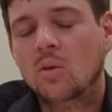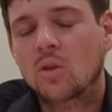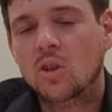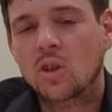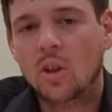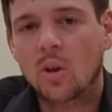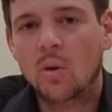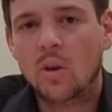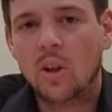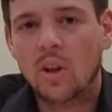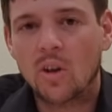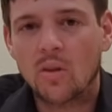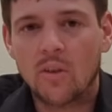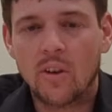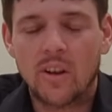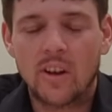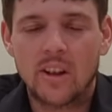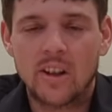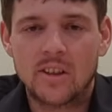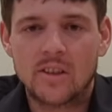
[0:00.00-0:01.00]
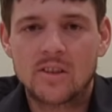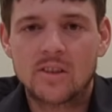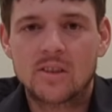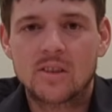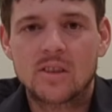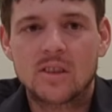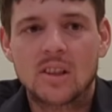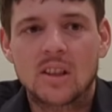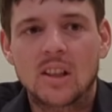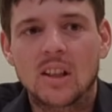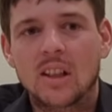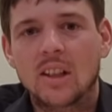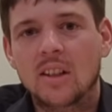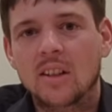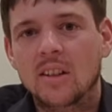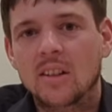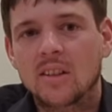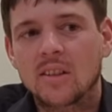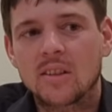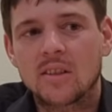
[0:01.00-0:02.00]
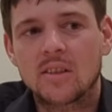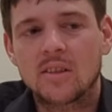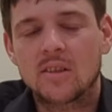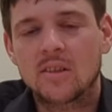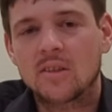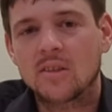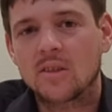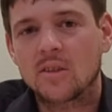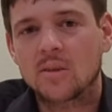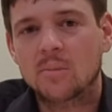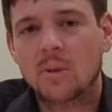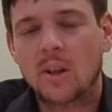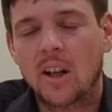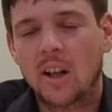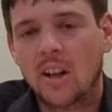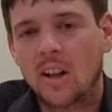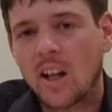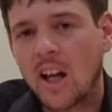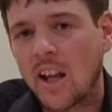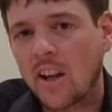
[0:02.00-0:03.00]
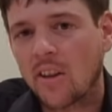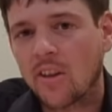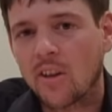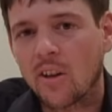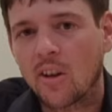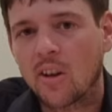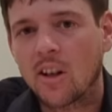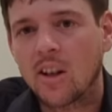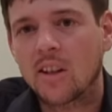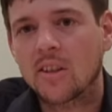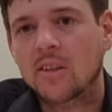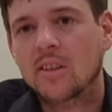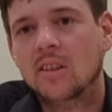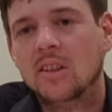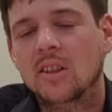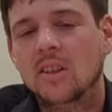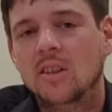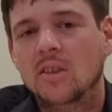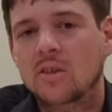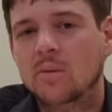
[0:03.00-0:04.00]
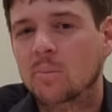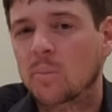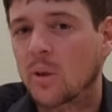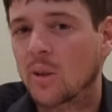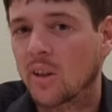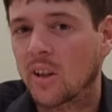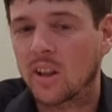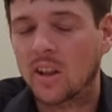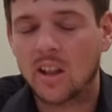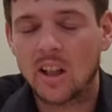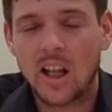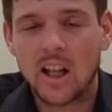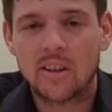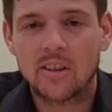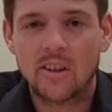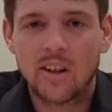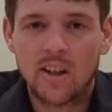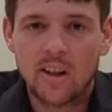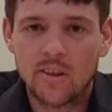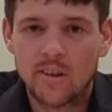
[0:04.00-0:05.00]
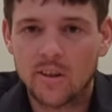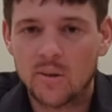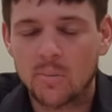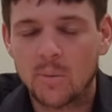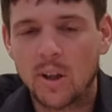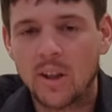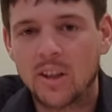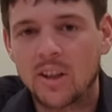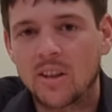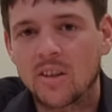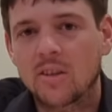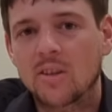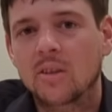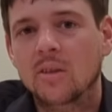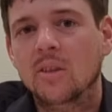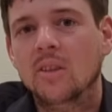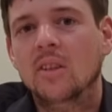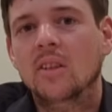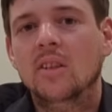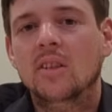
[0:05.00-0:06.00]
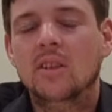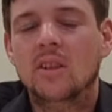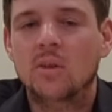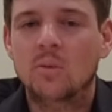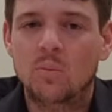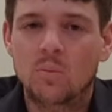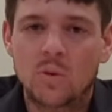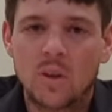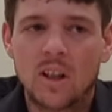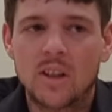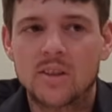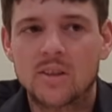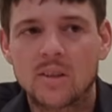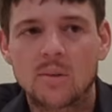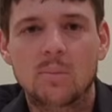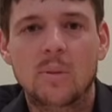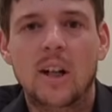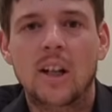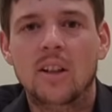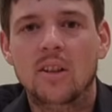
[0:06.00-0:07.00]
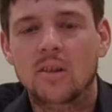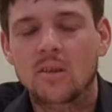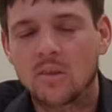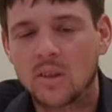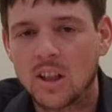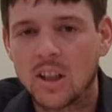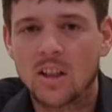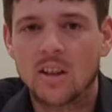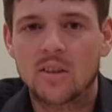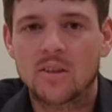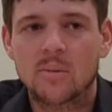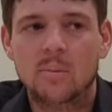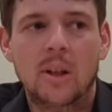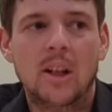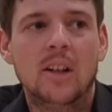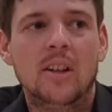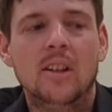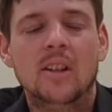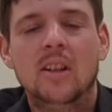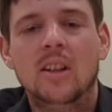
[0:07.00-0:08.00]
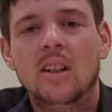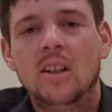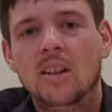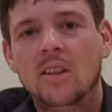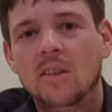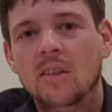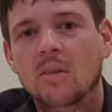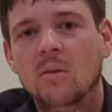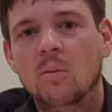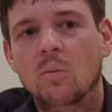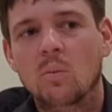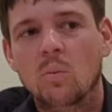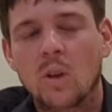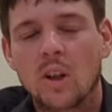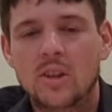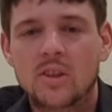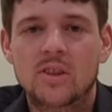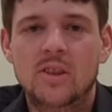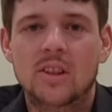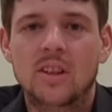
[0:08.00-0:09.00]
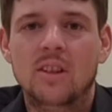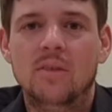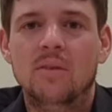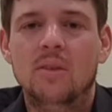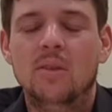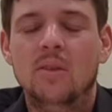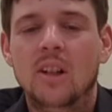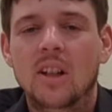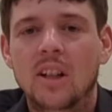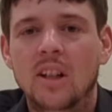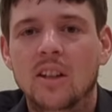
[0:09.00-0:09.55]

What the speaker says: going over this, and you spend a lot of thought, just putting a lot of your hard-earned money into it. You want somebody who cares about it and wants to give you